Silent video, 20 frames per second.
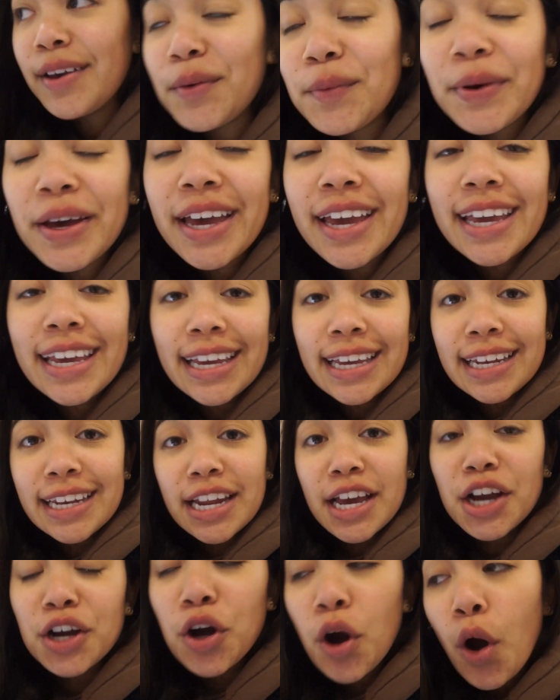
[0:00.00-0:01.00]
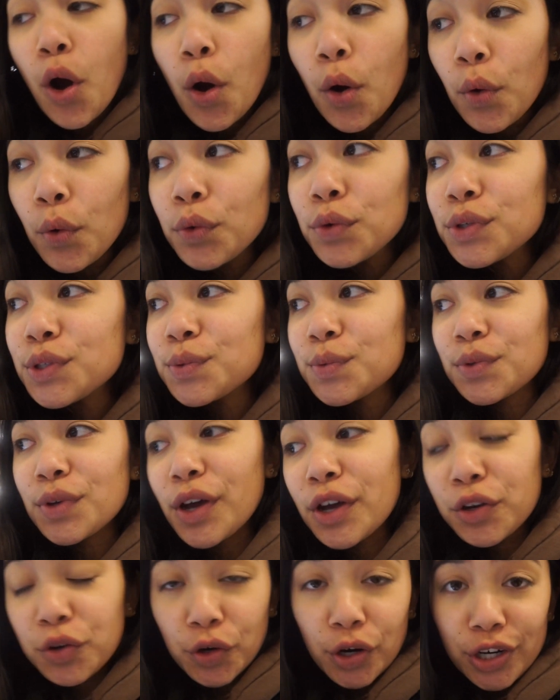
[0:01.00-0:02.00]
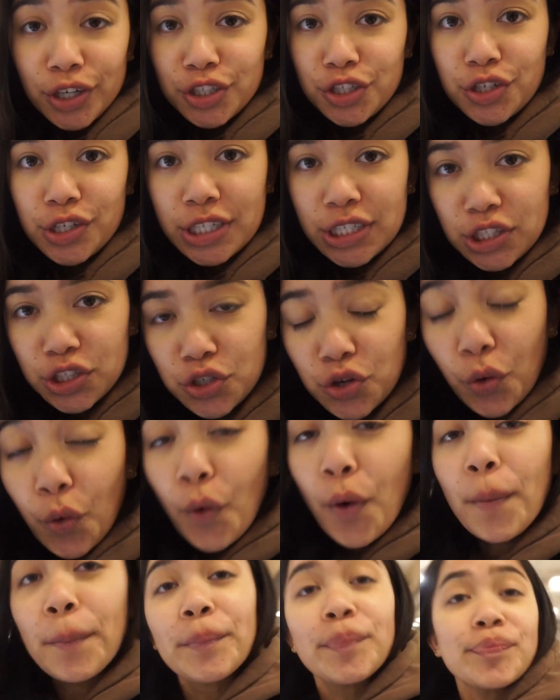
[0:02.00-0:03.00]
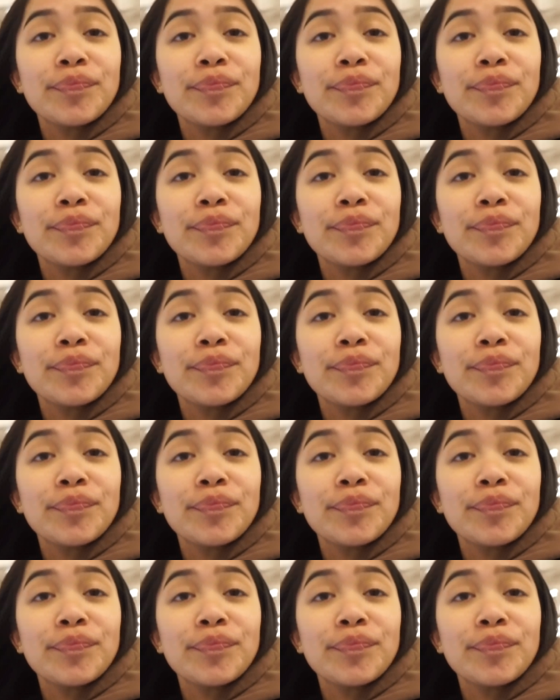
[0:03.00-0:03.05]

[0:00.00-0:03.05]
we're in Coles, the grocery store.